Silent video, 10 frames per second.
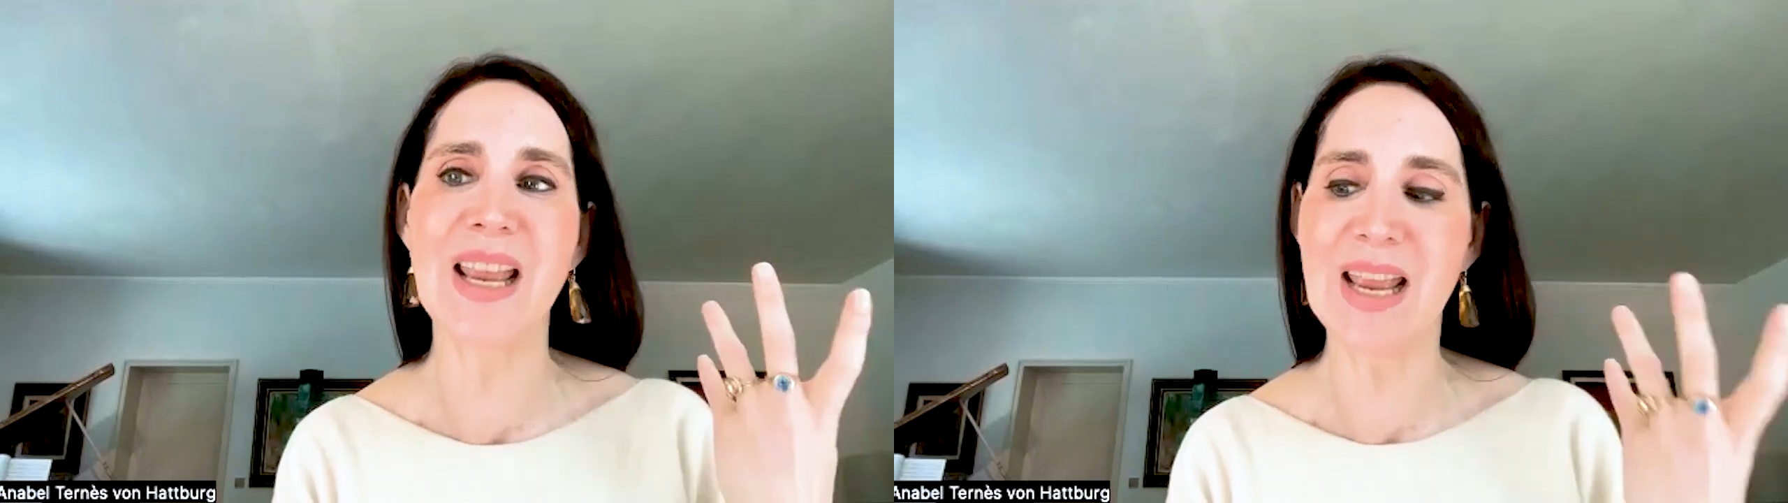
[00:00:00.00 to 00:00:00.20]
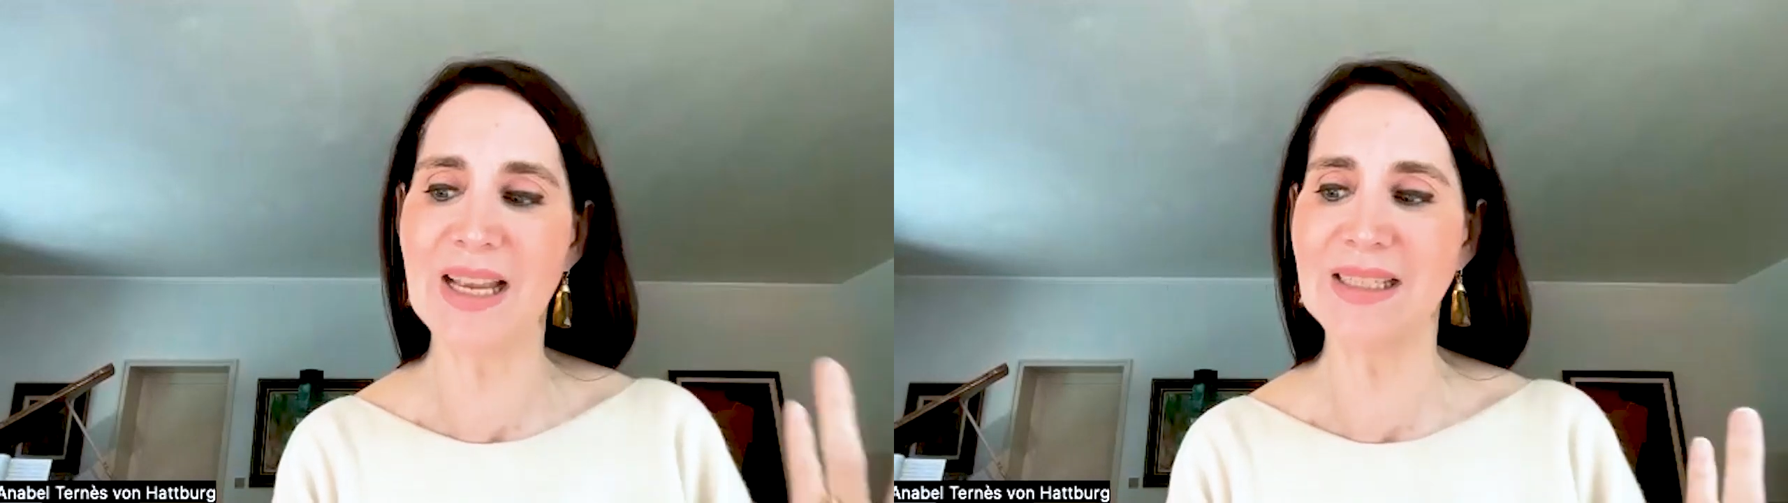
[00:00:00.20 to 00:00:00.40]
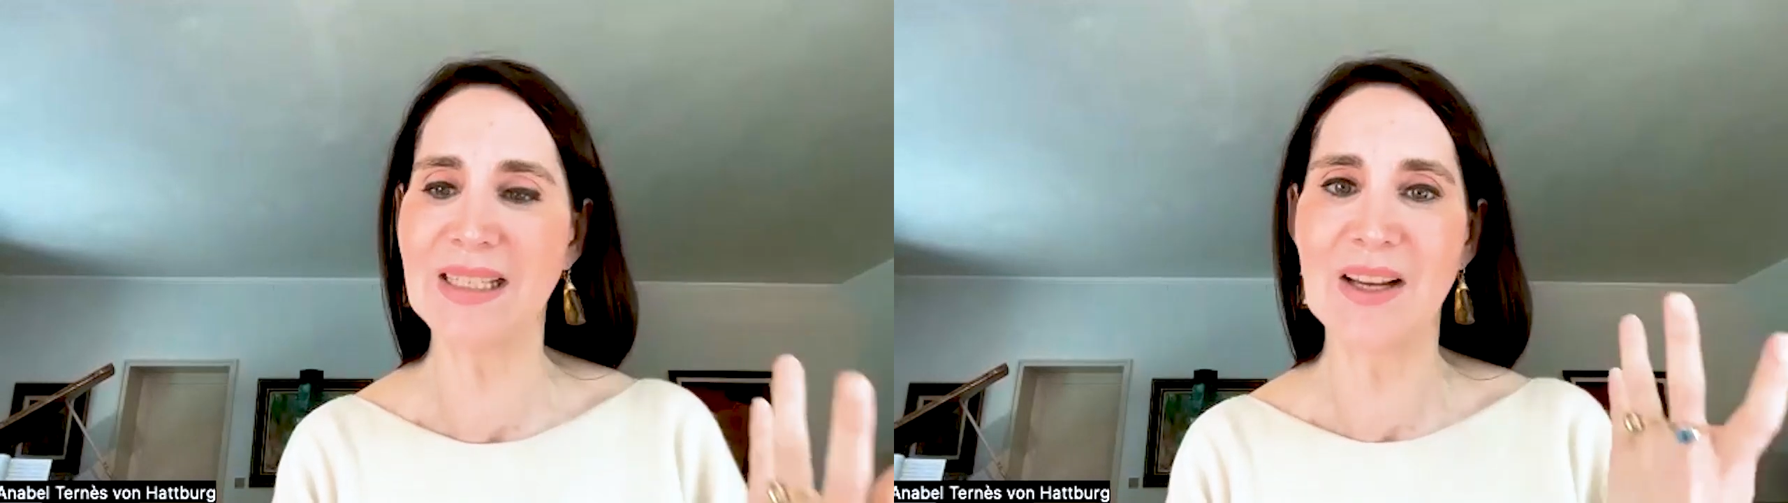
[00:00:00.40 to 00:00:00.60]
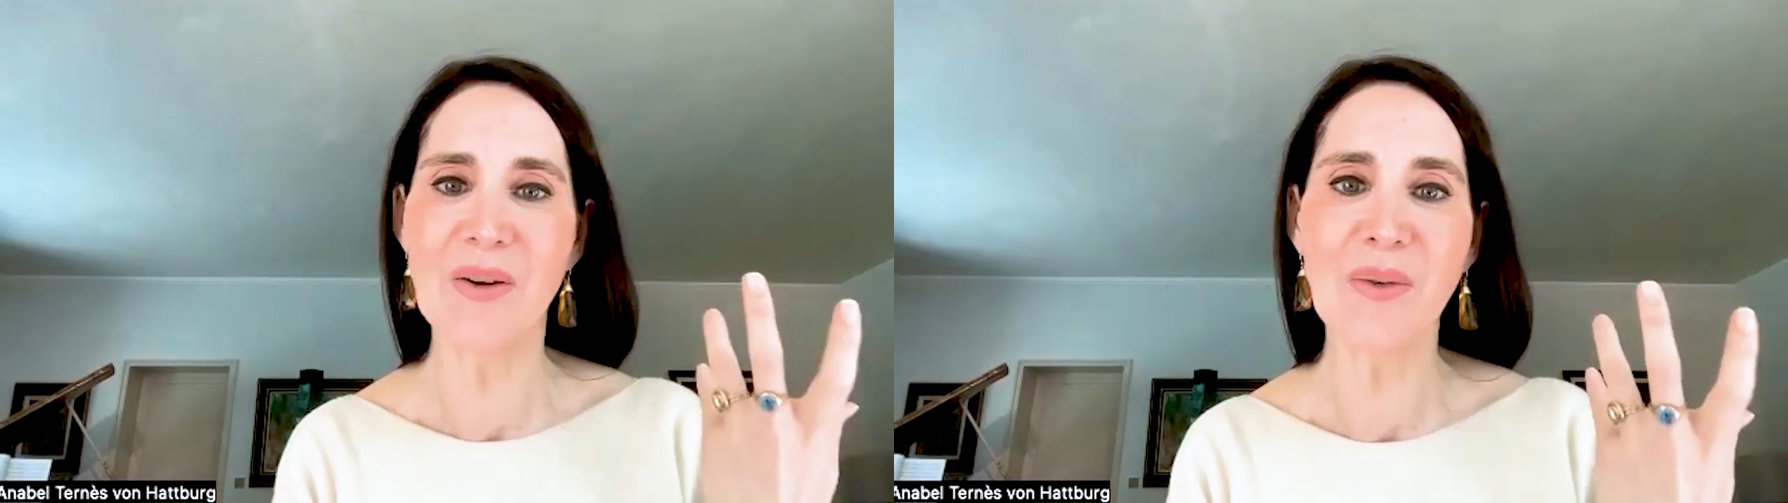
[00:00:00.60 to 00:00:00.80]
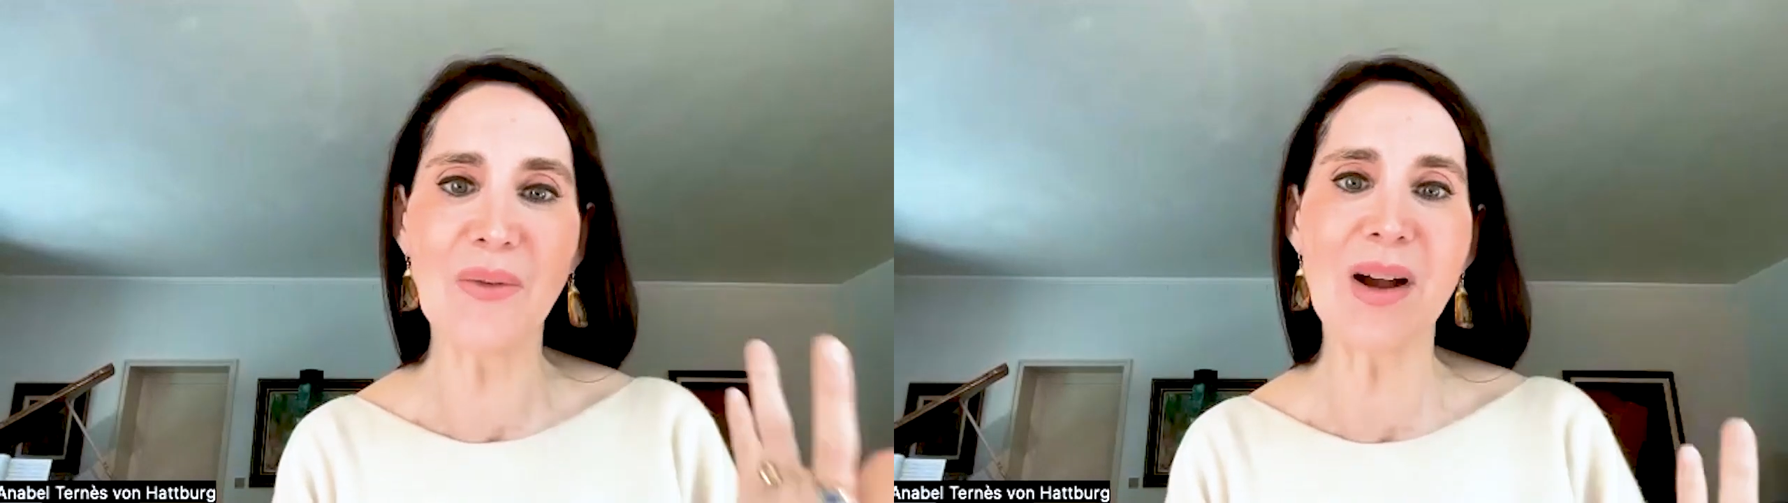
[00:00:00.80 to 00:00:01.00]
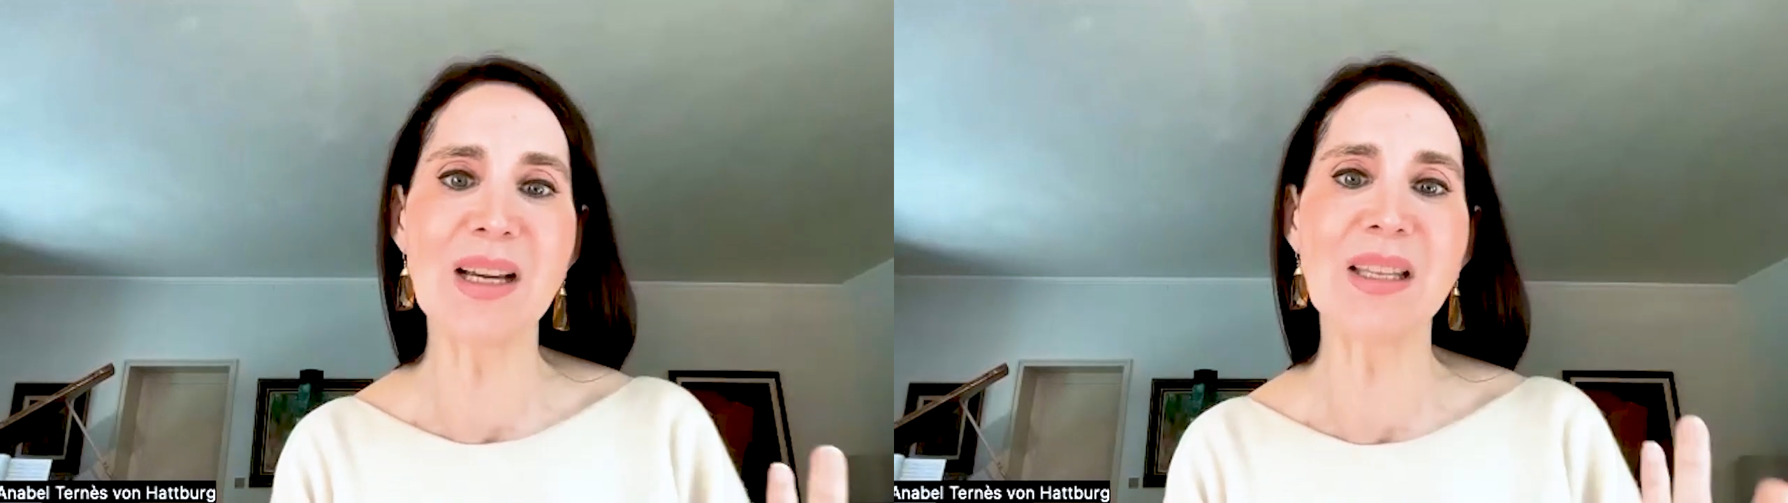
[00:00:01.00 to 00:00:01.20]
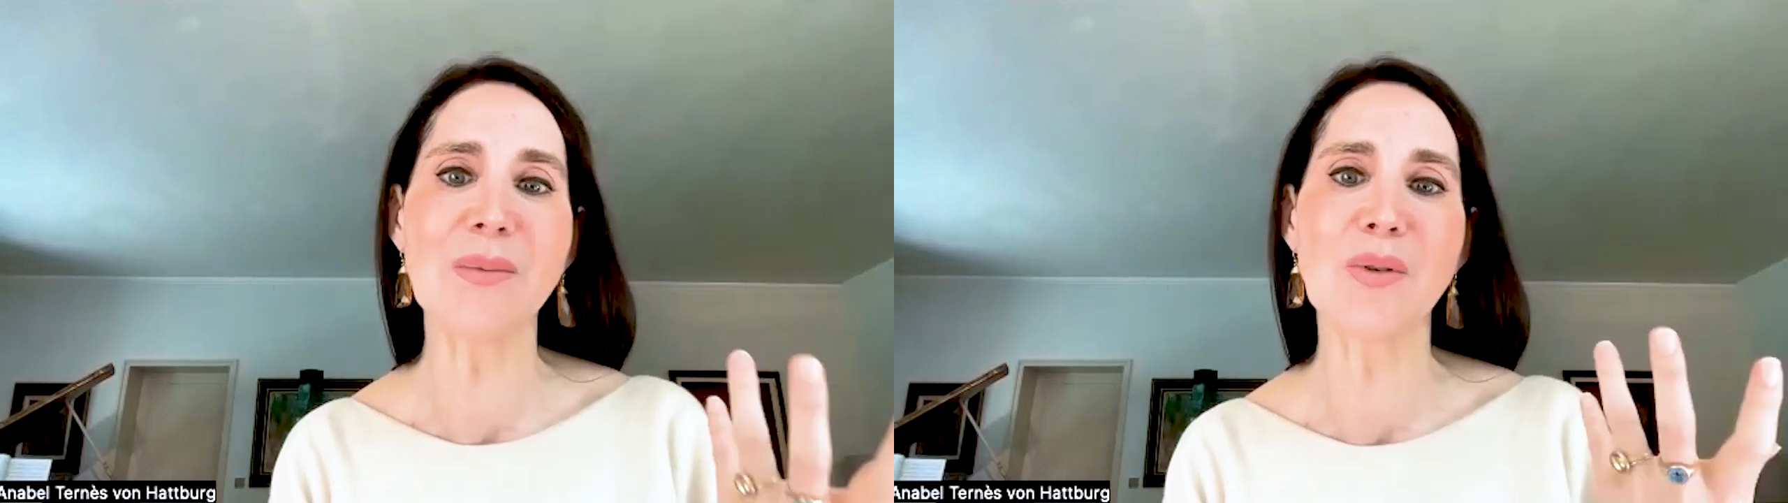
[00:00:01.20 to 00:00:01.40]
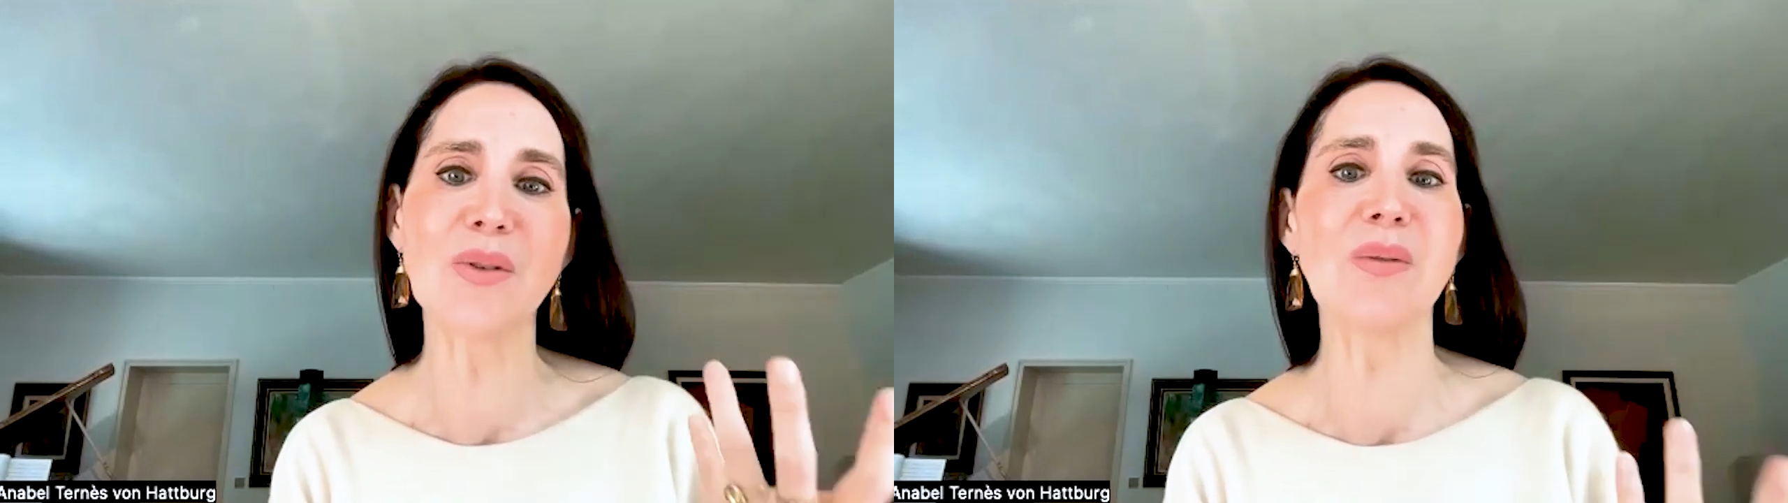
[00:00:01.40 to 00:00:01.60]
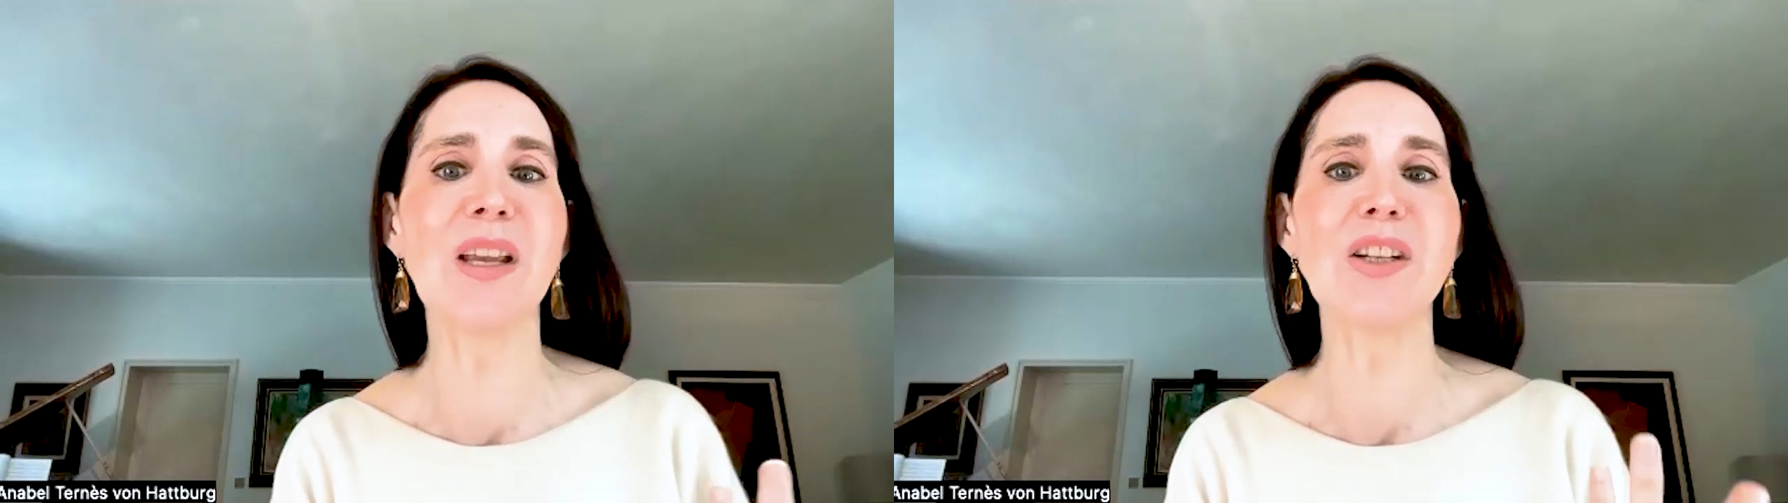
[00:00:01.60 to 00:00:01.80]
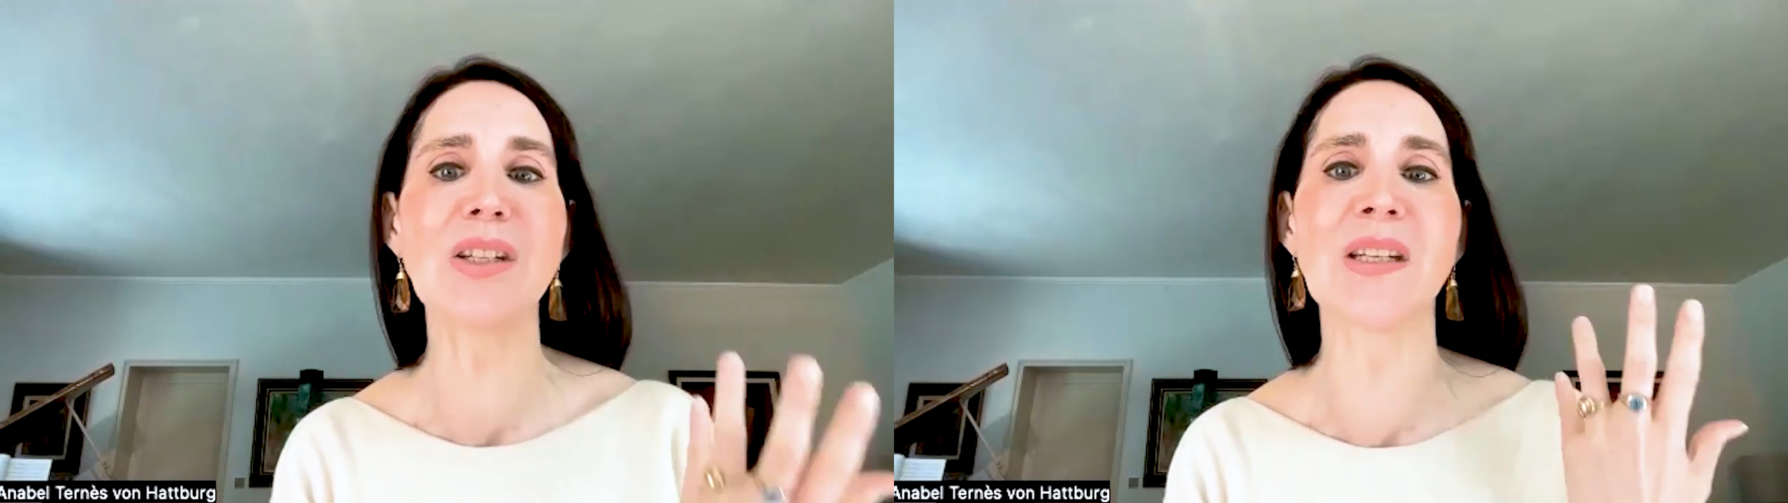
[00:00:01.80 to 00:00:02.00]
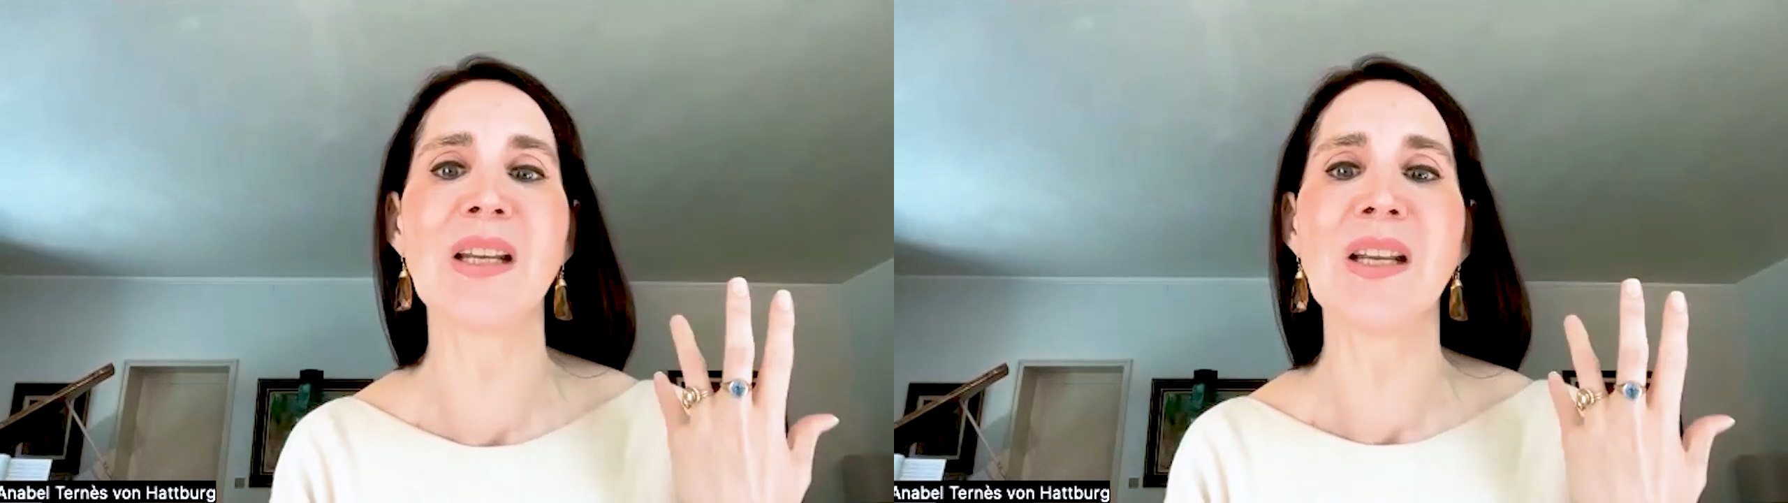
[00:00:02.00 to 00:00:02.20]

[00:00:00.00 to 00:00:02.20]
and find the motivation